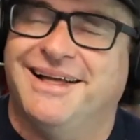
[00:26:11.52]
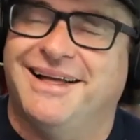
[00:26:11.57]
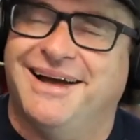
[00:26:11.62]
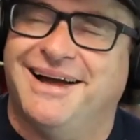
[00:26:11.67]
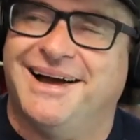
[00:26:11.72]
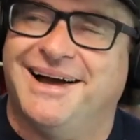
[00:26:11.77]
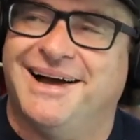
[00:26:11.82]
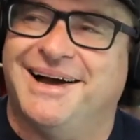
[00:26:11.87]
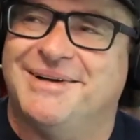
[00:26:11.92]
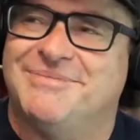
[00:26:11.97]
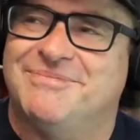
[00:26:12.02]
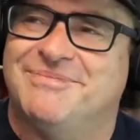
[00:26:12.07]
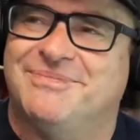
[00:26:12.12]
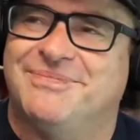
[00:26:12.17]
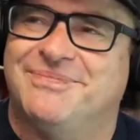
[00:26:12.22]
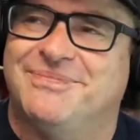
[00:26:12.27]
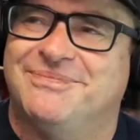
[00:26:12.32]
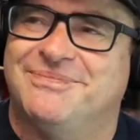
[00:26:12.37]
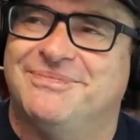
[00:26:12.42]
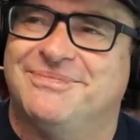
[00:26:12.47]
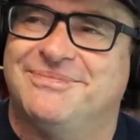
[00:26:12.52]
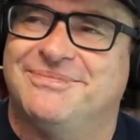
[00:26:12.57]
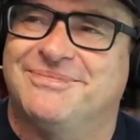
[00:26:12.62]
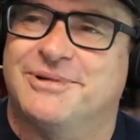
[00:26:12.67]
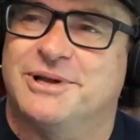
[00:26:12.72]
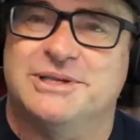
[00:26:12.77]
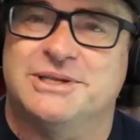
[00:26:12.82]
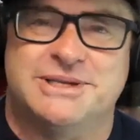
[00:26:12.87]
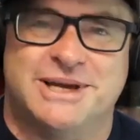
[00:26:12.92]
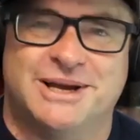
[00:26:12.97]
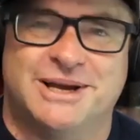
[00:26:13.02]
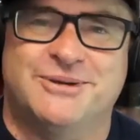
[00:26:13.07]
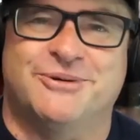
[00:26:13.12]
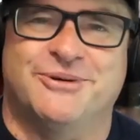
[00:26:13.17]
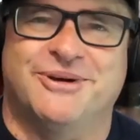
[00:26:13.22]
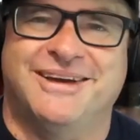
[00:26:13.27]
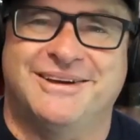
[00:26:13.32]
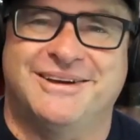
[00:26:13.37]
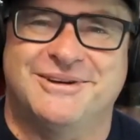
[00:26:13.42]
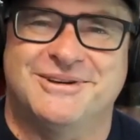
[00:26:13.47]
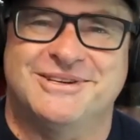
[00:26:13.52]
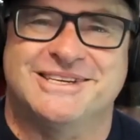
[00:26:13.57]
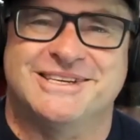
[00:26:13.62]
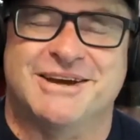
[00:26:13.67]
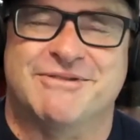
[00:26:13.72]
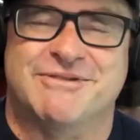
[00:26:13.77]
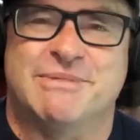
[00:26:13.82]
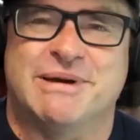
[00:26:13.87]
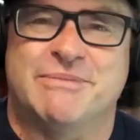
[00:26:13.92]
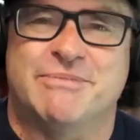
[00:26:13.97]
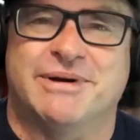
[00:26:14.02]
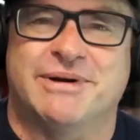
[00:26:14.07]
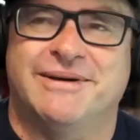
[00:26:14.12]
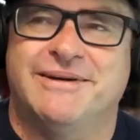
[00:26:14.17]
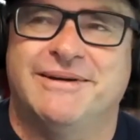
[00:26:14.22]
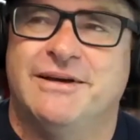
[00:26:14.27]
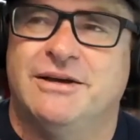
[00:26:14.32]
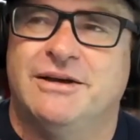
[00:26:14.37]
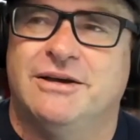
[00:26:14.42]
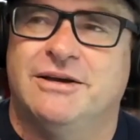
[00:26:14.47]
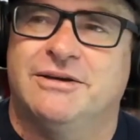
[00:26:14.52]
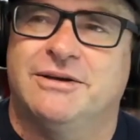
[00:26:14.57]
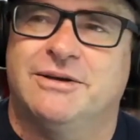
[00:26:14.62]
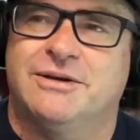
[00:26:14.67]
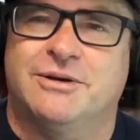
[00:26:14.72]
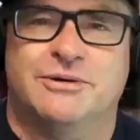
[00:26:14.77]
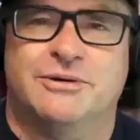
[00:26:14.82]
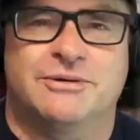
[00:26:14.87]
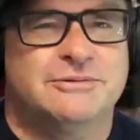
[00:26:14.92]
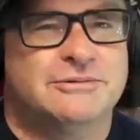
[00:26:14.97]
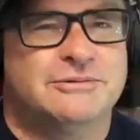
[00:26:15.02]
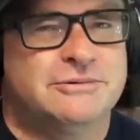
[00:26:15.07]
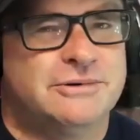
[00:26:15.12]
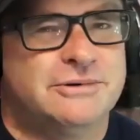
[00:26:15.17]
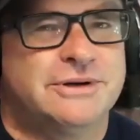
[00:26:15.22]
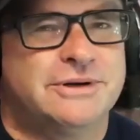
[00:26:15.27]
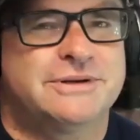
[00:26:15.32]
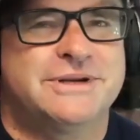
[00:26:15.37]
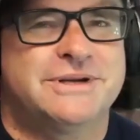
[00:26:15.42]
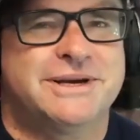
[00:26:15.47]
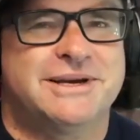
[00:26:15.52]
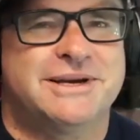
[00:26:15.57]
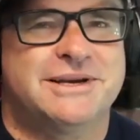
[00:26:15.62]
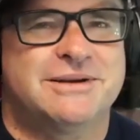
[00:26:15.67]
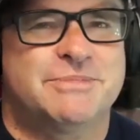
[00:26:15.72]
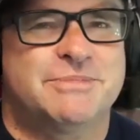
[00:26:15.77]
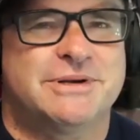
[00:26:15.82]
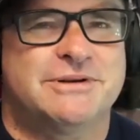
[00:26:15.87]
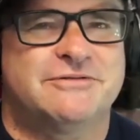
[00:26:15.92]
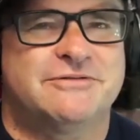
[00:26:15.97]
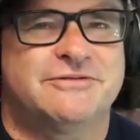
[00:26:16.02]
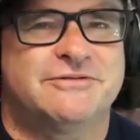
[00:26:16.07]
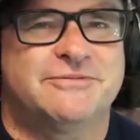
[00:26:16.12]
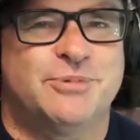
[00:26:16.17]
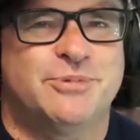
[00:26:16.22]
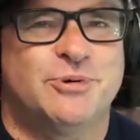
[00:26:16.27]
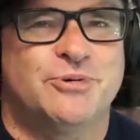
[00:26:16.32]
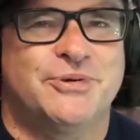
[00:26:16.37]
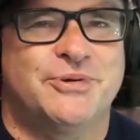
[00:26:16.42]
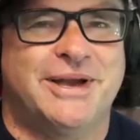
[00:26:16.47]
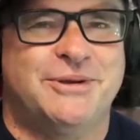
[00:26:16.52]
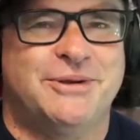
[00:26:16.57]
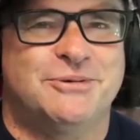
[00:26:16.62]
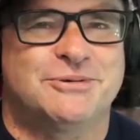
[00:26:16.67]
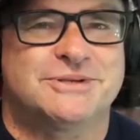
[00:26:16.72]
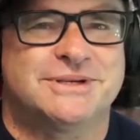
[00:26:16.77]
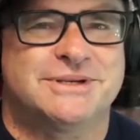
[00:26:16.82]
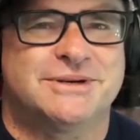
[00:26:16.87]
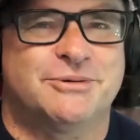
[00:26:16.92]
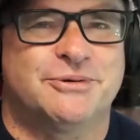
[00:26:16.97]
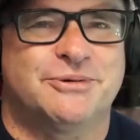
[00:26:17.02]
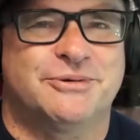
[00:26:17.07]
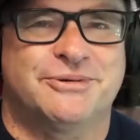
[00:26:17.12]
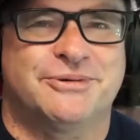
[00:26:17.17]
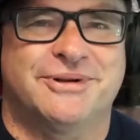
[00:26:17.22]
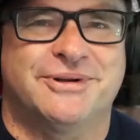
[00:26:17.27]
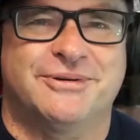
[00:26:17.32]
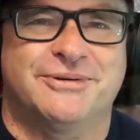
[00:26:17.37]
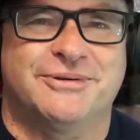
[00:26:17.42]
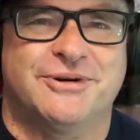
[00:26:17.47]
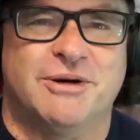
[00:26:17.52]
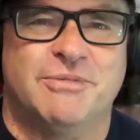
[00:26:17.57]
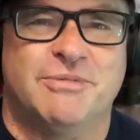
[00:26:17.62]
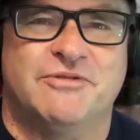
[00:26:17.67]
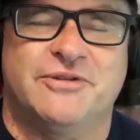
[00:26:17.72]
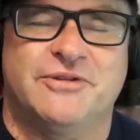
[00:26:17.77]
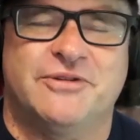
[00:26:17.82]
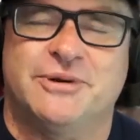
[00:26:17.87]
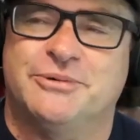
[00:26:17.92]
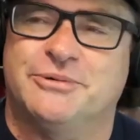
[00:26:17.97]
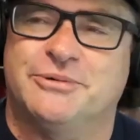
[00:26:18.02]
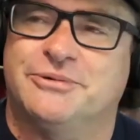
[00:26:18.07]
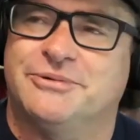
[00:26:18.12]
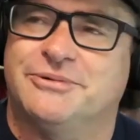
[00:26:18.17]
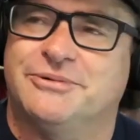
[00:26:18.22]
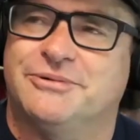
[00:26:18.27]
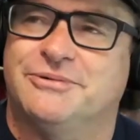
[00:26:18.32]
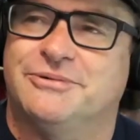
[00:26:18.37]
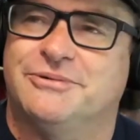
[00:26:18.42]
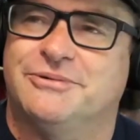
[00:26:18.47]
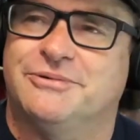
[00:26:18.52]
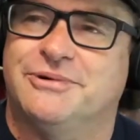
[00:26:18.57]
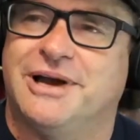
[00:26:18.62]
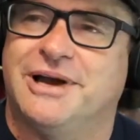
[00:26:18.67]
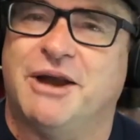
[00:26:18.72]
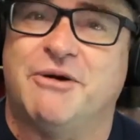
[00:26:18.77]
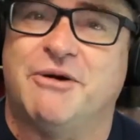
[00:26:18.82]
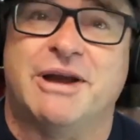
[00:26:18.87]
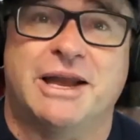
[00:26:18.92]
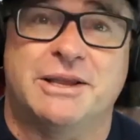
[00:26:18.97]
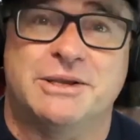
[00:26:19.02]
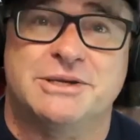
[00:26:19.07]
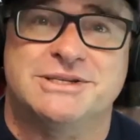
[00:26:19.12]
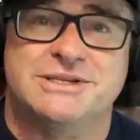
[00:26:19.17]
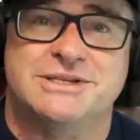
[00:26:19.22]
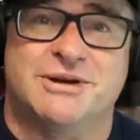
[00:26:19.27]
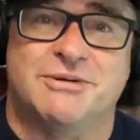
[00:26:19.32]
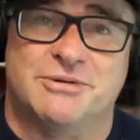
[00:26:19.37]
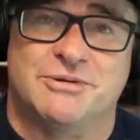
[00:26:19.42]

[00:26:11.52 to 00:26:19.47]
can tell you, because they remember, you know, oh, you're taking a bit of Paul Daniels, or, you know, Copperfield, or Harry Anderson.